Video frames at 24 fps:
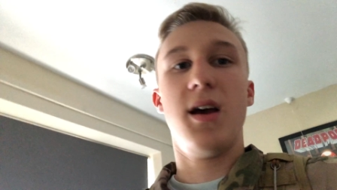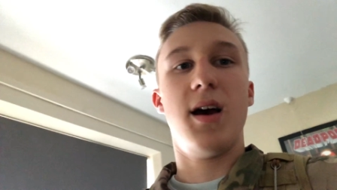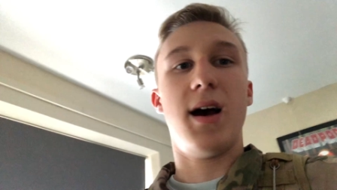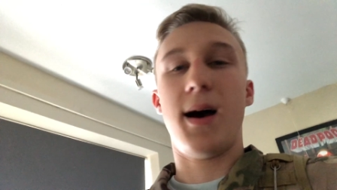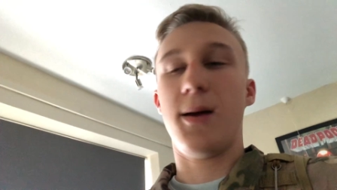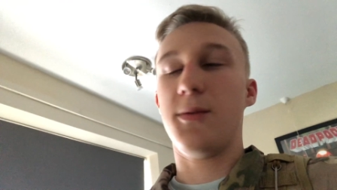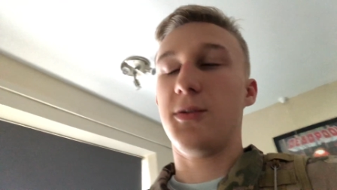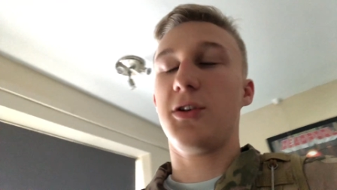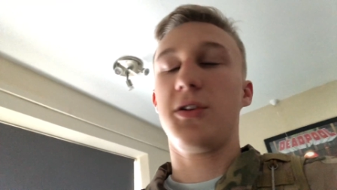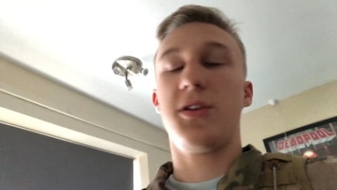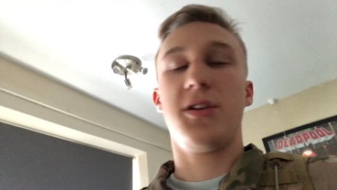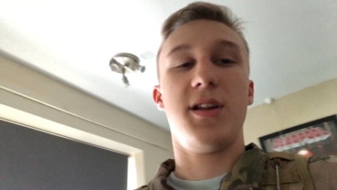
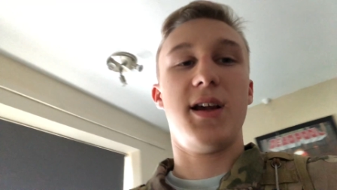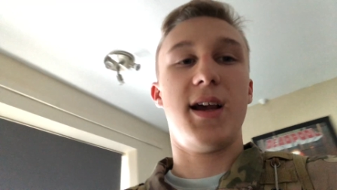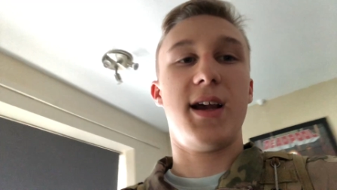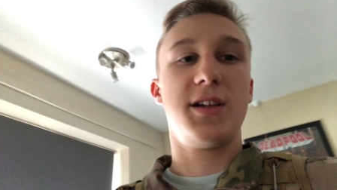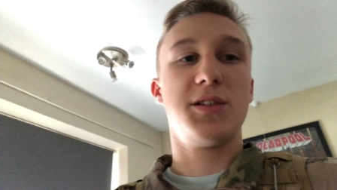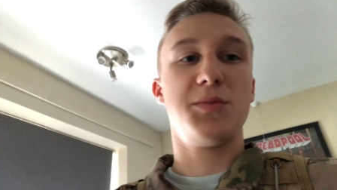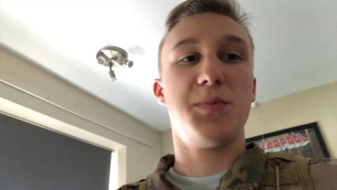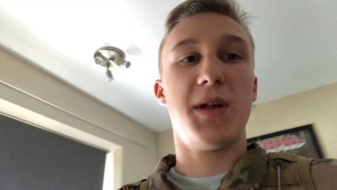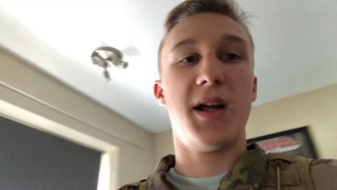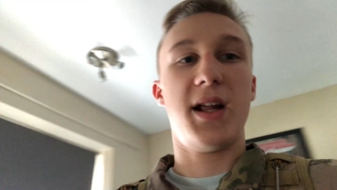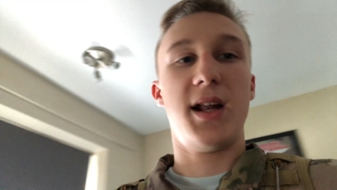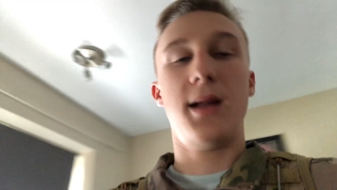I'm not going to
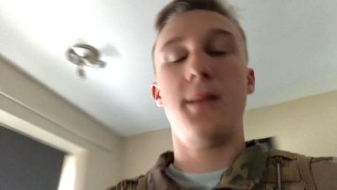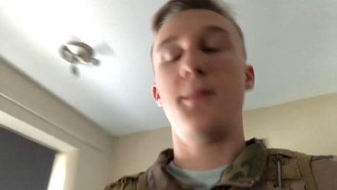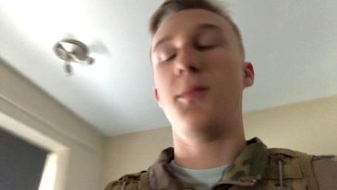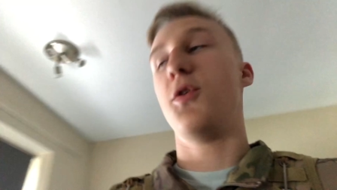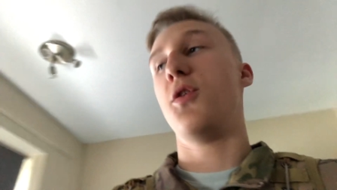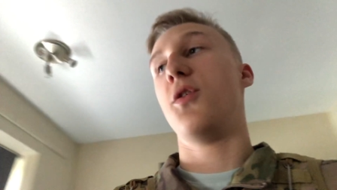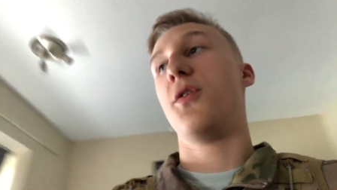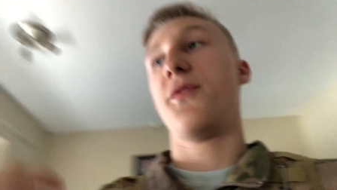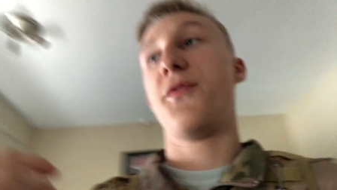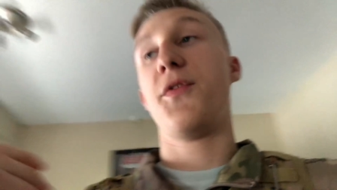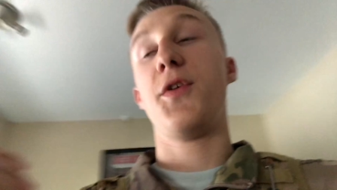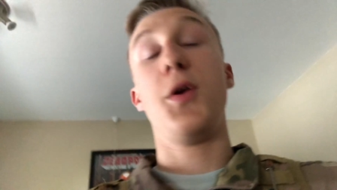explain
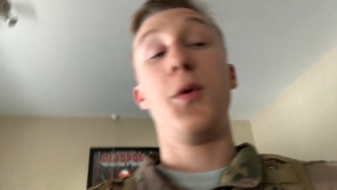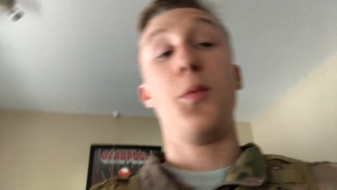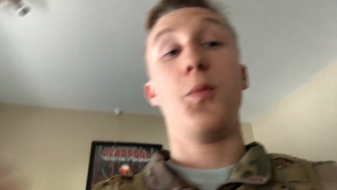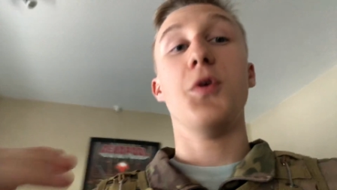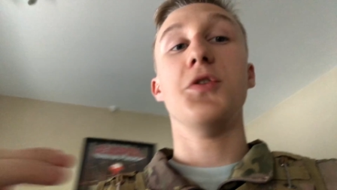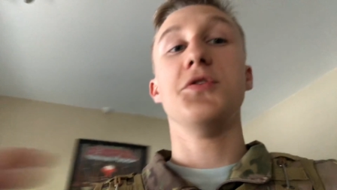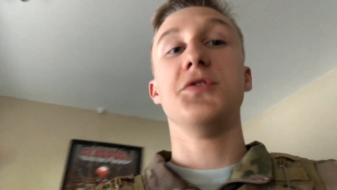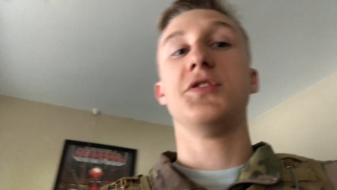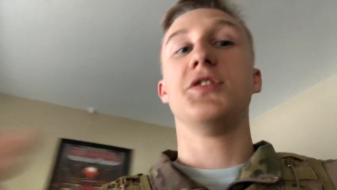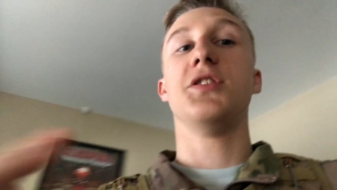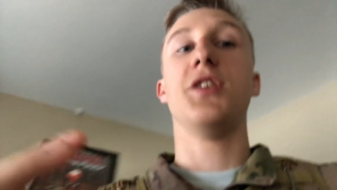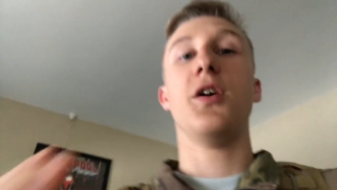anymore. If you
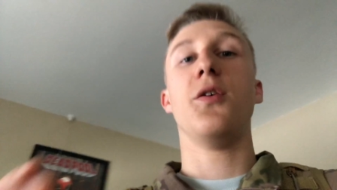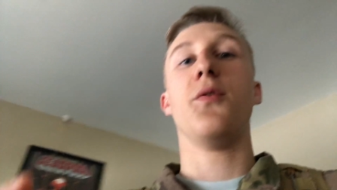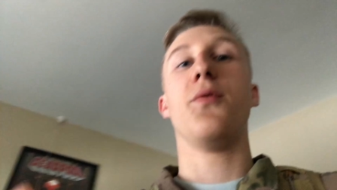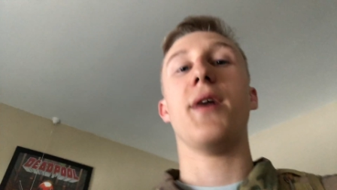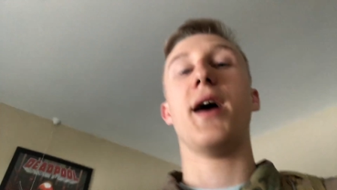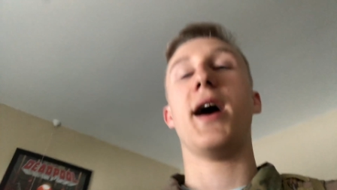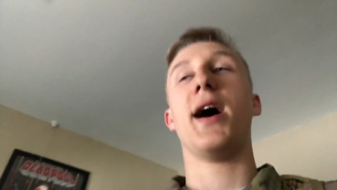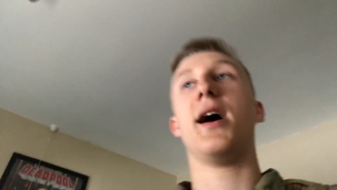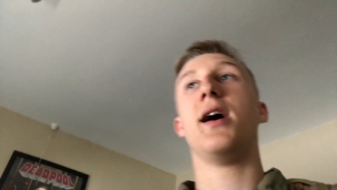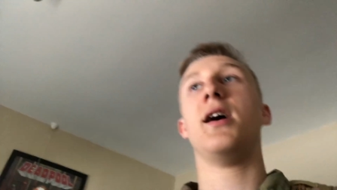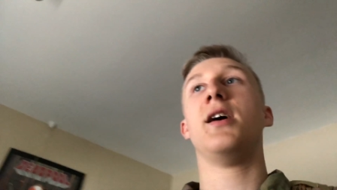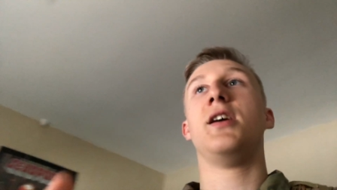want to know
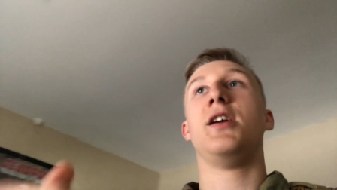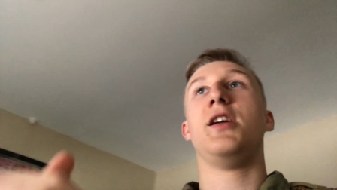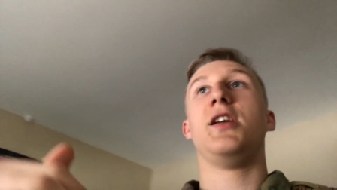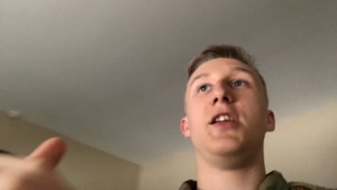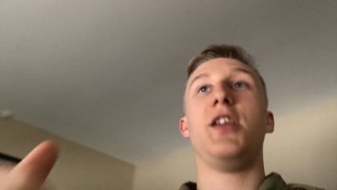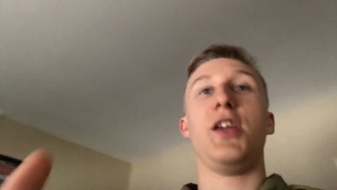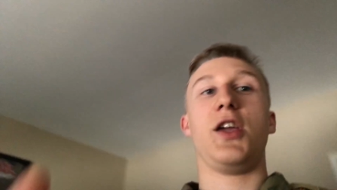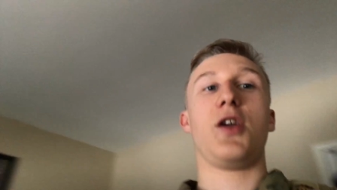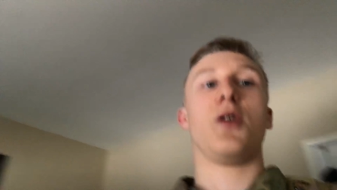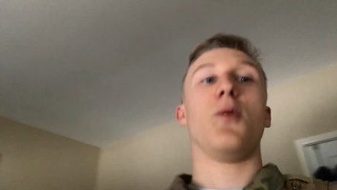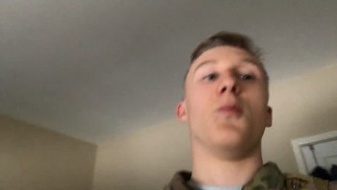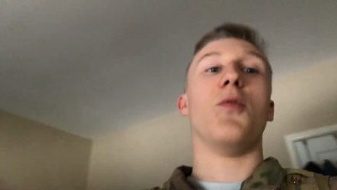that,
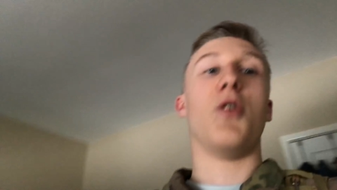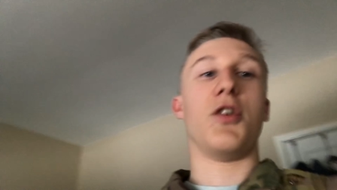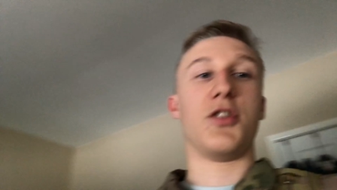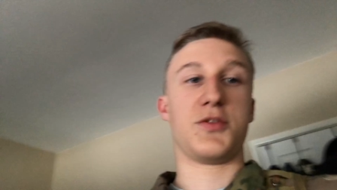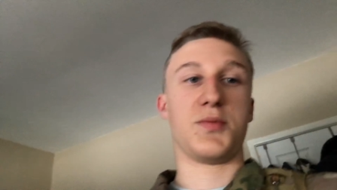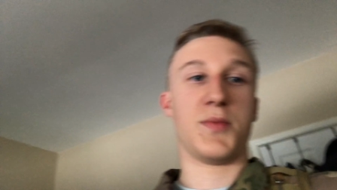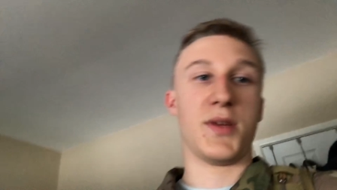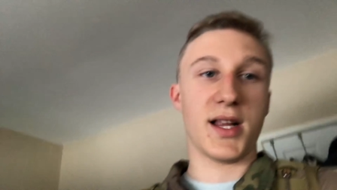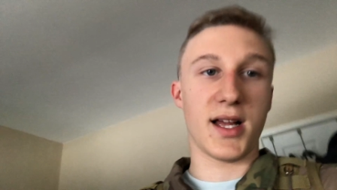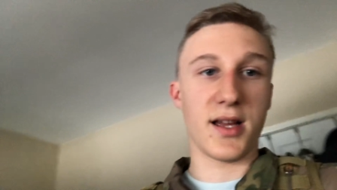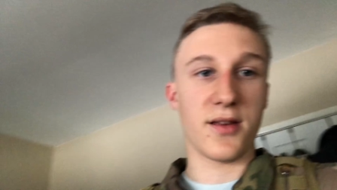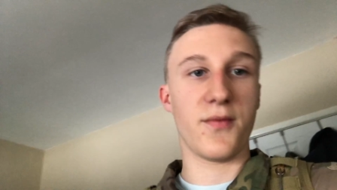you can watch
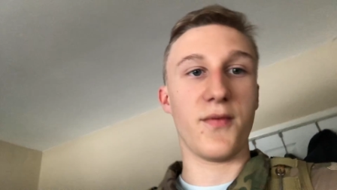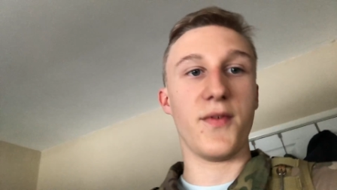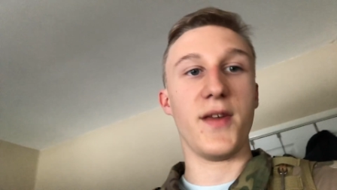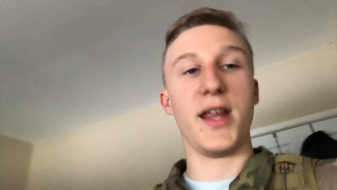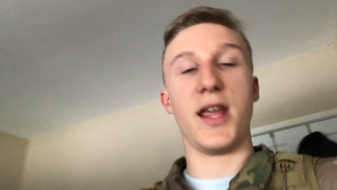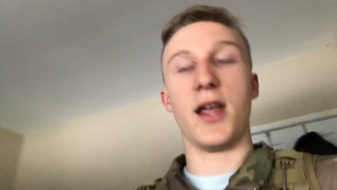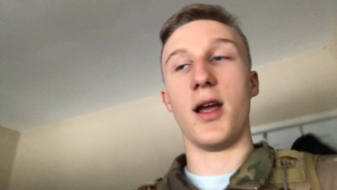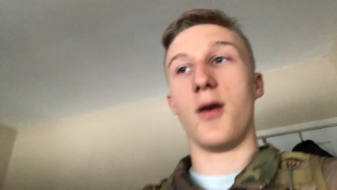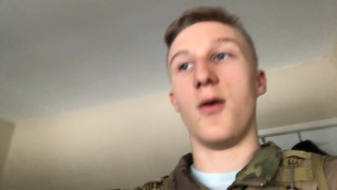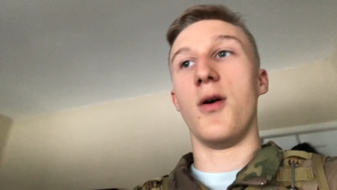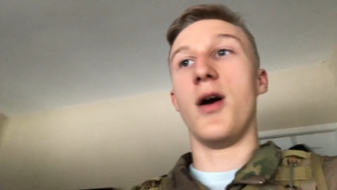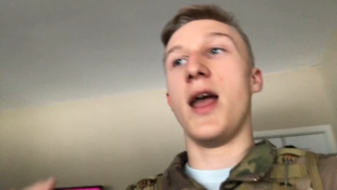my last
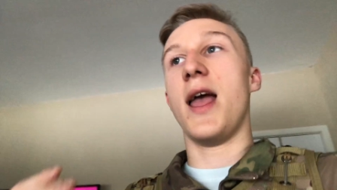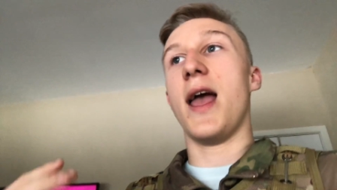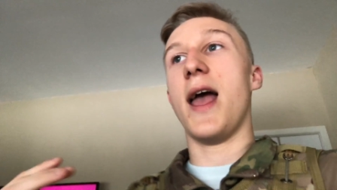video.